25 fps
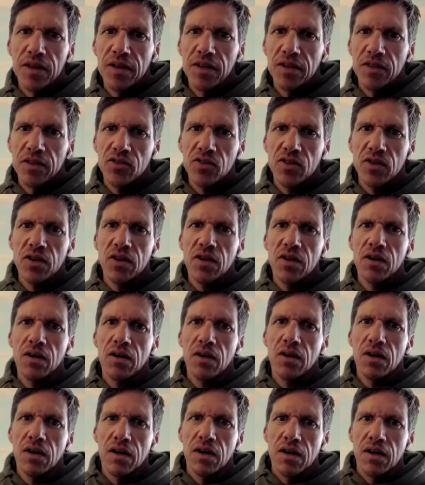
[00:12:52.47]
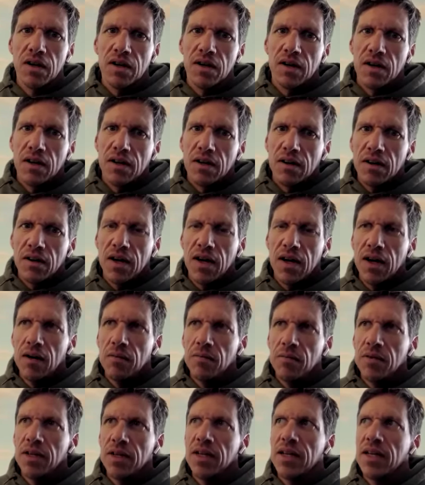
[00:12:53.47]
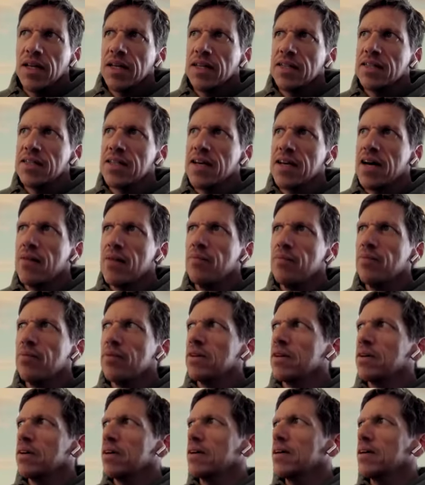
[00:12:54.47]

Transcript: So an example